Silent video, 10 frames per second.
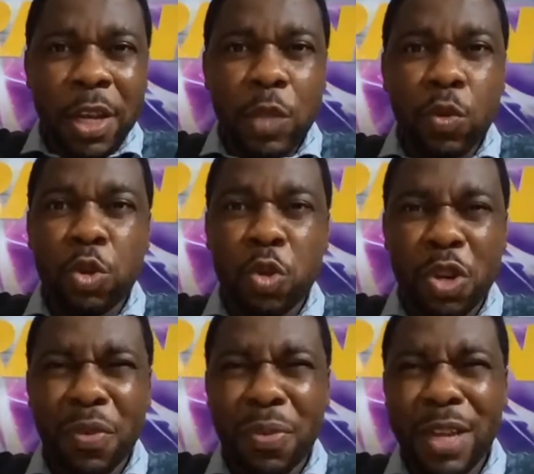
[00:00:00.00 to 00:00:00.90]
It will show
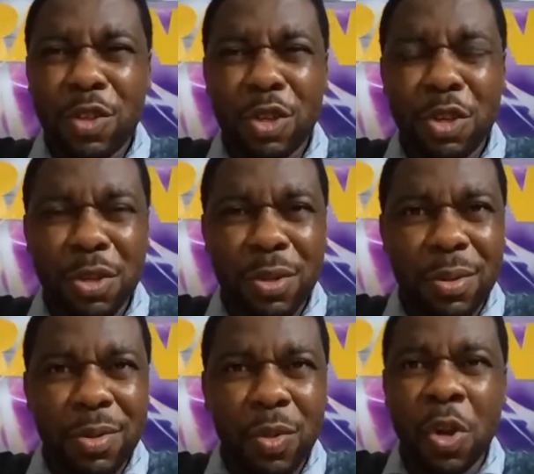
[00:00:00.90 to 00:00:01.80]
in the things you
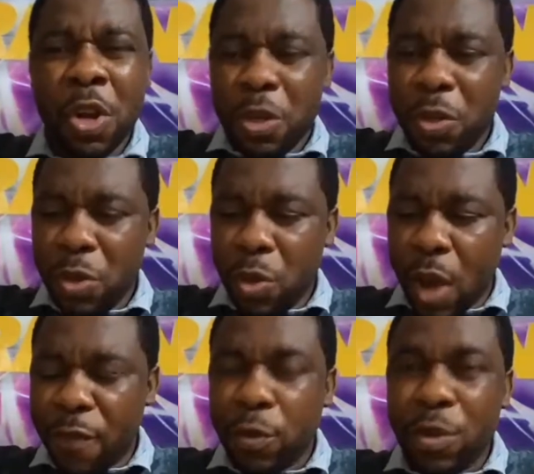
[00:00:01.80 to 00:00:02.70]
do. So you, you
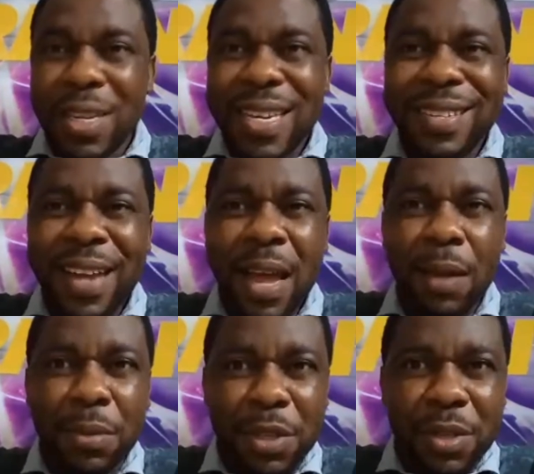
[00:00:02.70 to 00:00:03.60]
have to eat
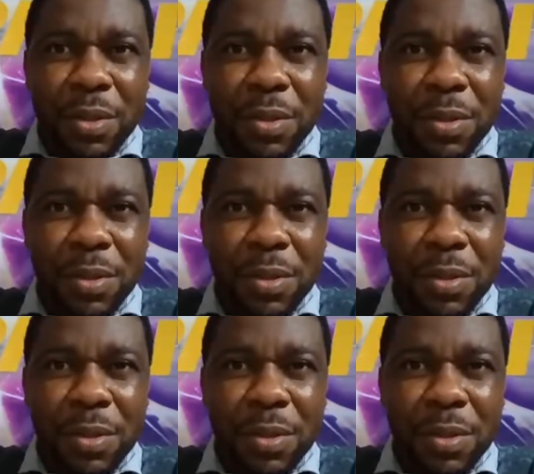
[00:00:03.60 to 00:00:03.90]
healthy.